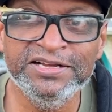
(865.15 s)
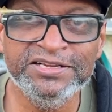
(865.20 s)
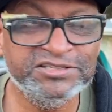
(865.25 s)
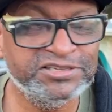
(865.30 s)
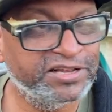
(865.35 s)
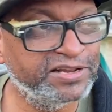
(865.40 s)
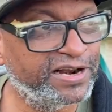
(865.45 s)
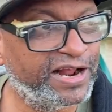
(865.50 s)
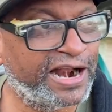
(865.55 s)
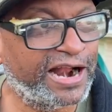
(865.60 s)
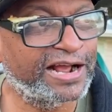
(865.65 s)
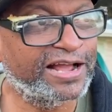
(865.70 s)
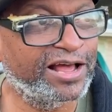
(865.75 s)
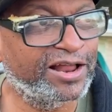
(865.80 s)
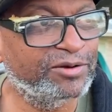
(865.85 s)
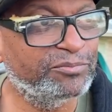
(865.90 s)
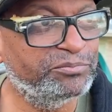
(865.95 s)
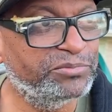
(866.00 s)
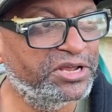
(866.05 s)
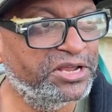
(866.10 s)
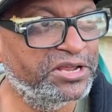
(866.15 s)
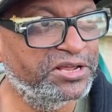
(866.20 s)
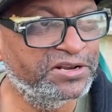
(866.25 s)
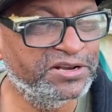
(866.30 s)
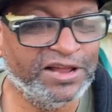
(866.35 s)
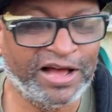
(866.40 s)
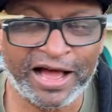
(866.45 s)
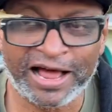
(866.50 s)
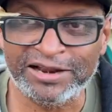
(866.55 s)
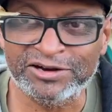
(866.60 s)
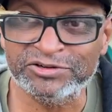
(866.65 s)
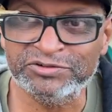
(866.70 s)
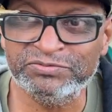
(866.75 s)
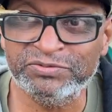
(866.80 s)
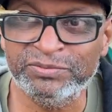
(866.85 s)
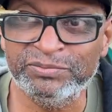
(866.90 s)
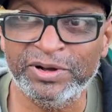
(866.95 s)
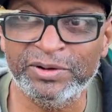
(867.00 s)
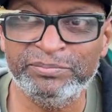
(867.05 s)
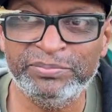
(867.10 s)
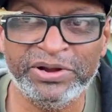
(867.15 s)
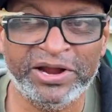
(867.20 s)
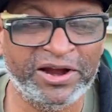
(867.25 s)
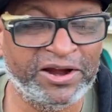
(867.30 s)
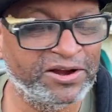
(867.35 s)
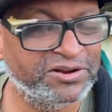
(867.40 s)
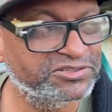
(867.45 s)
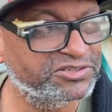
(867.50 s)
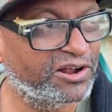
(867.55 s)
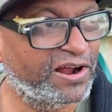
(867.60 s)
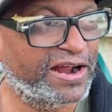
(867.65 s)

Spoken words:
saying, I got $1 million from my parents,